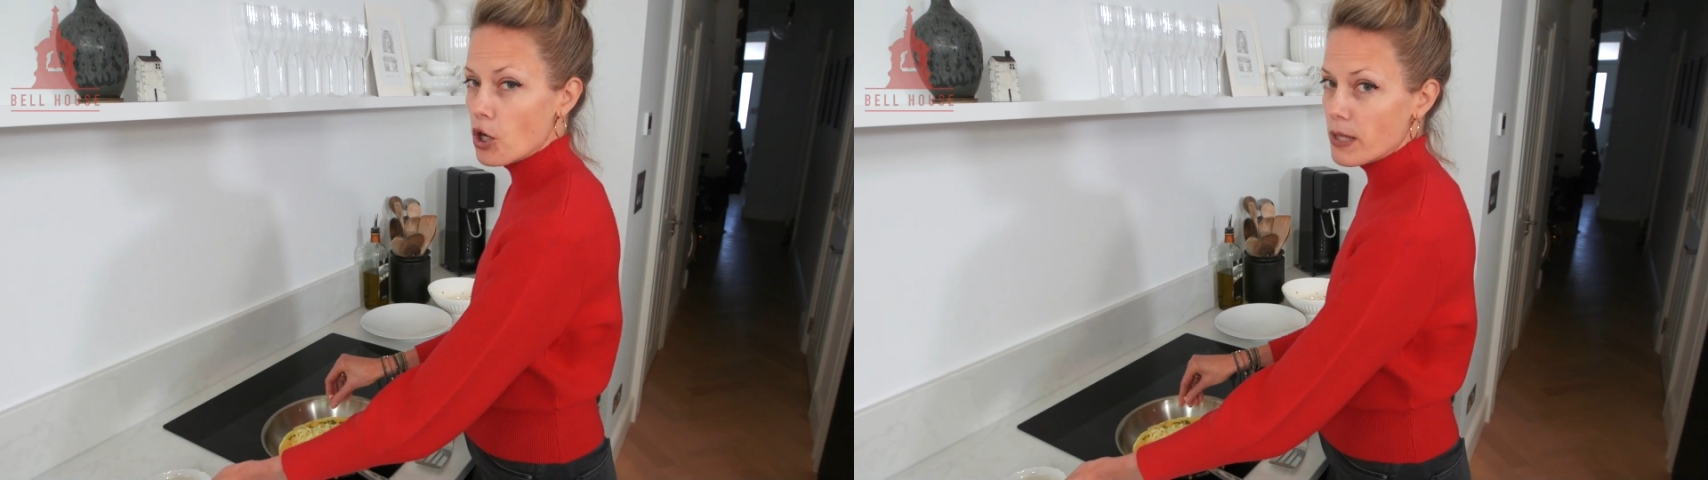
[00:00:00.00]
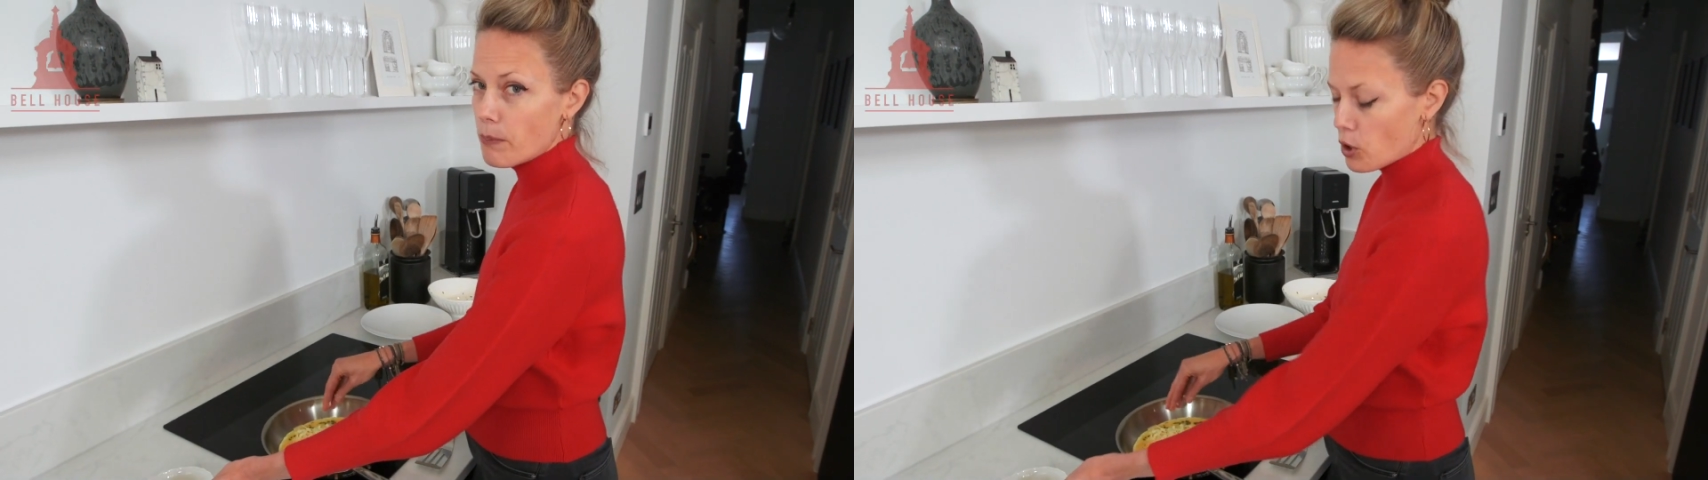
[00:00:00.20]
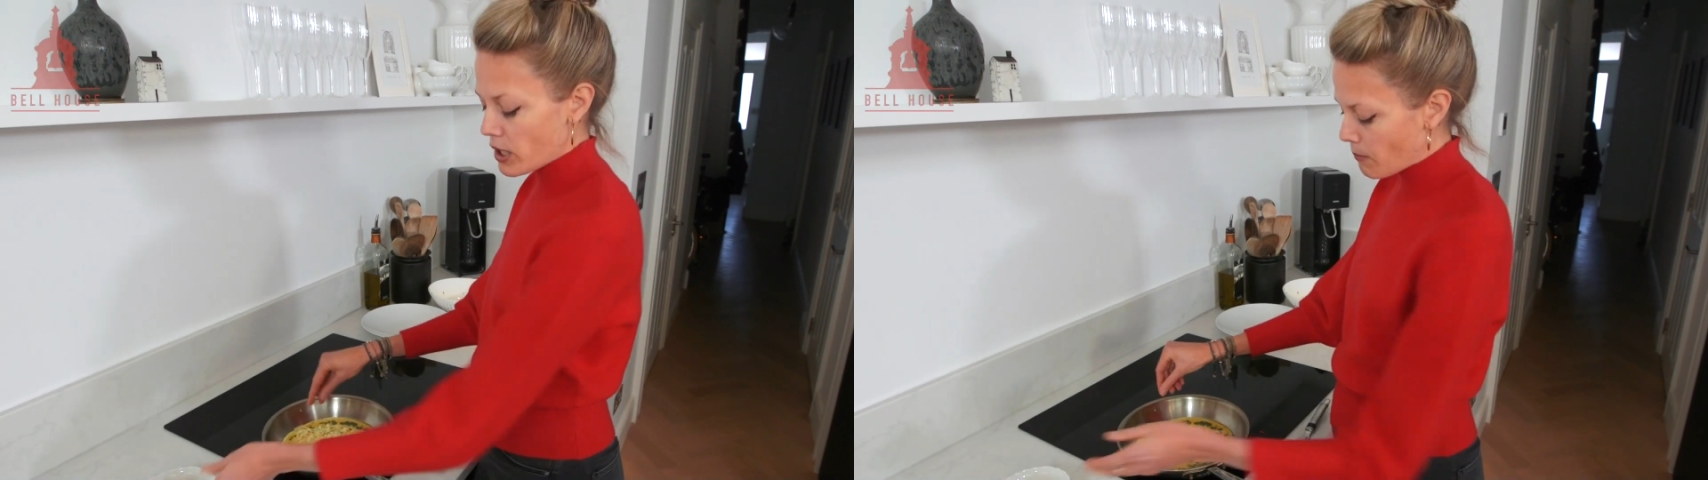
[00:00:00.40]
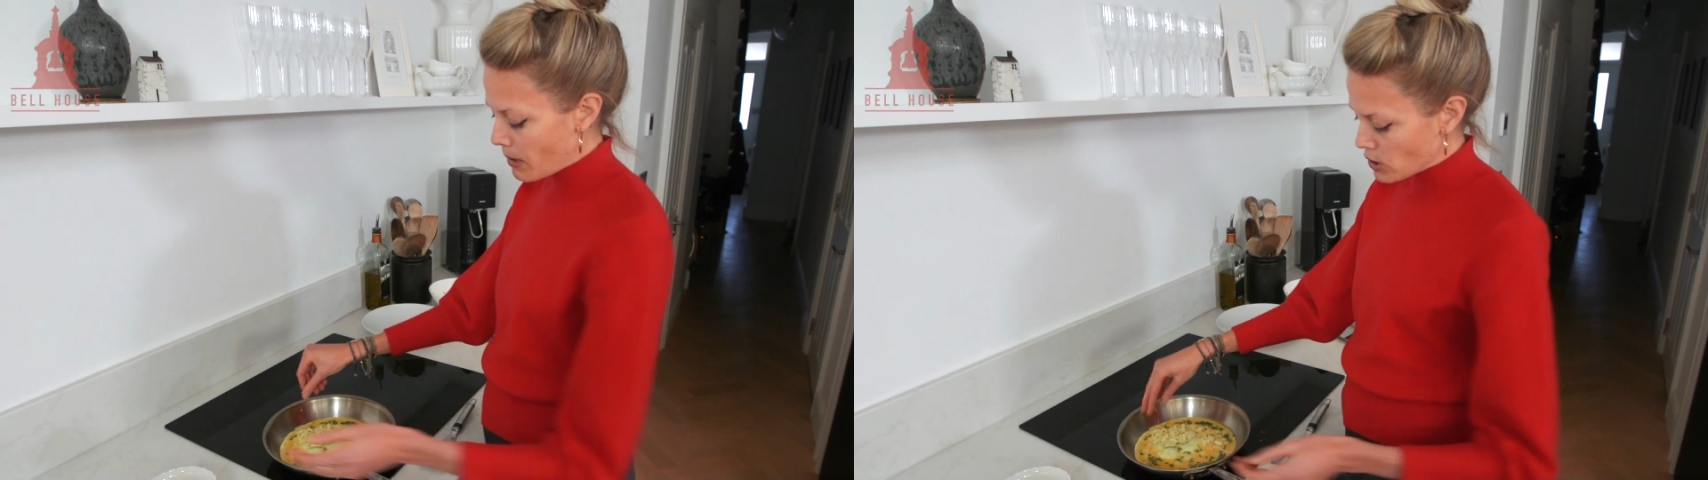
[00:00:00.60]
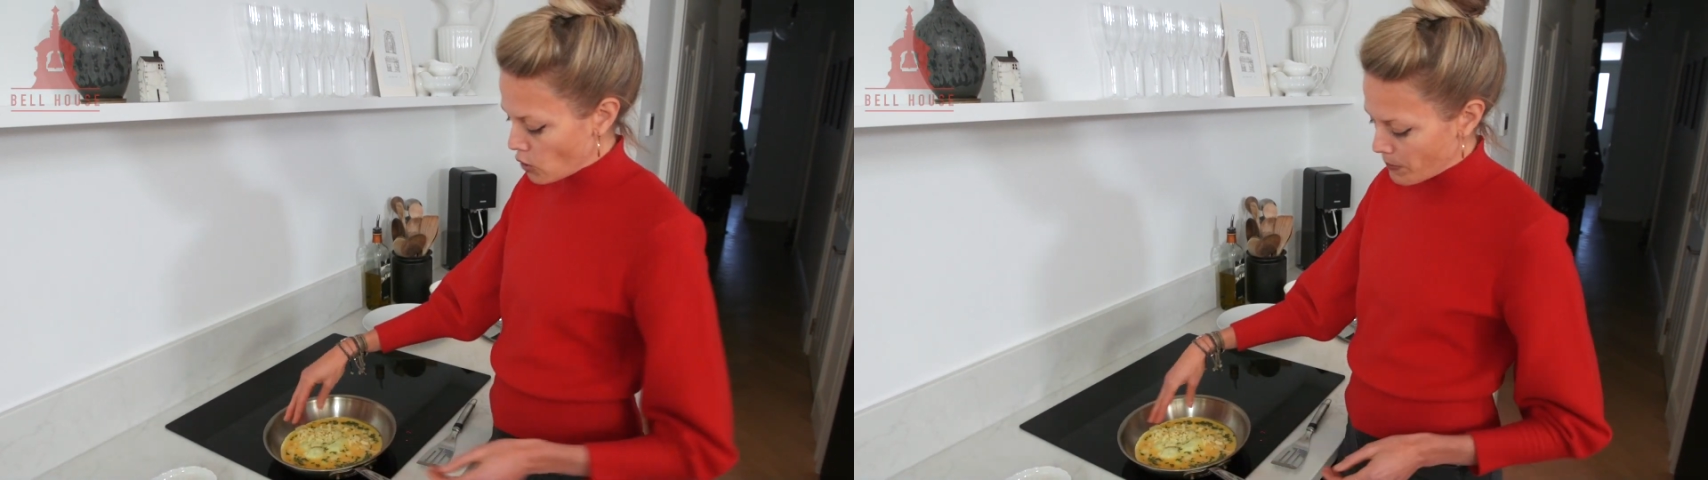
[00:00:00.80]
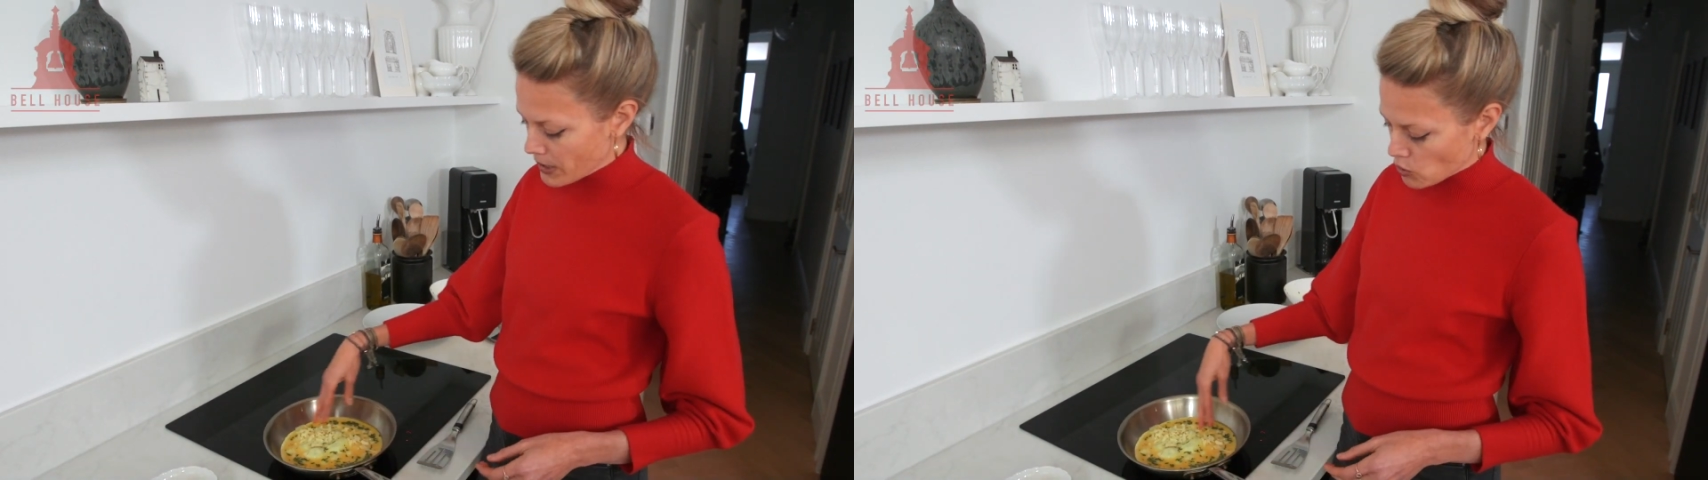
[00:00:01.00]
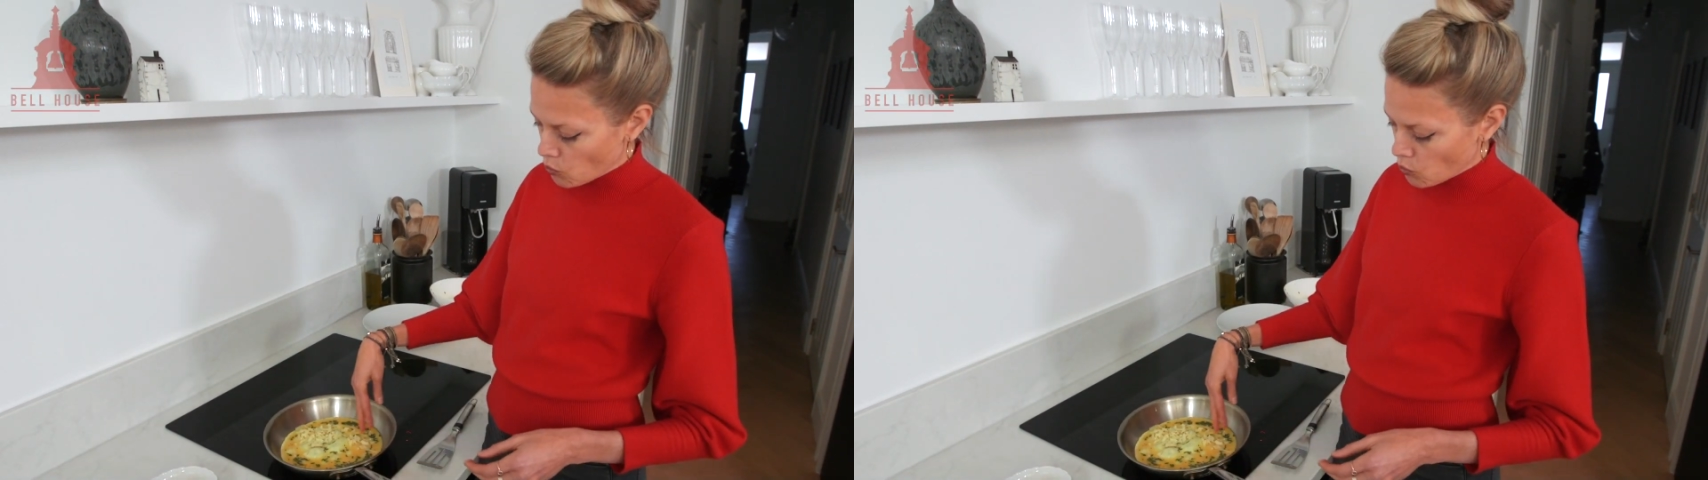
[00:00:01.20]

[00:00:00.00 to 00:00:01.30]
only putting my toppings